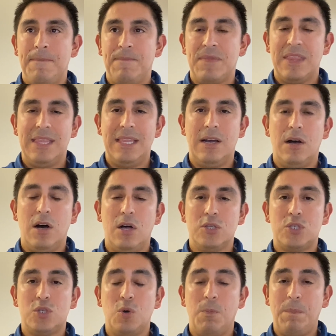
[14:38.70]
Now
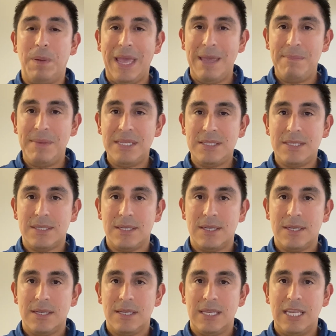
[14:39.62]
also payment.
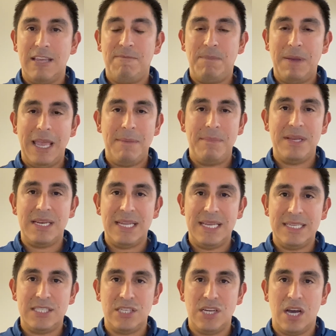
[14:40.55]
If payment
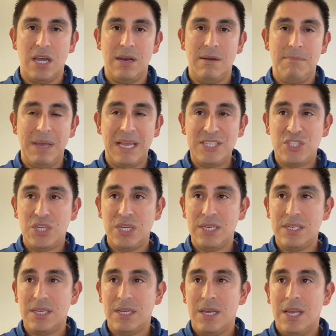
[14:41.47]
is not
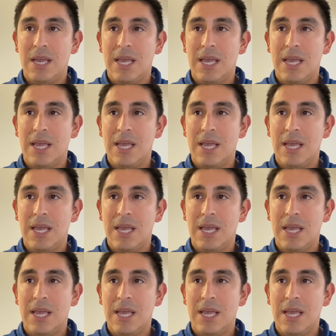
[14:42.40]
mentioned,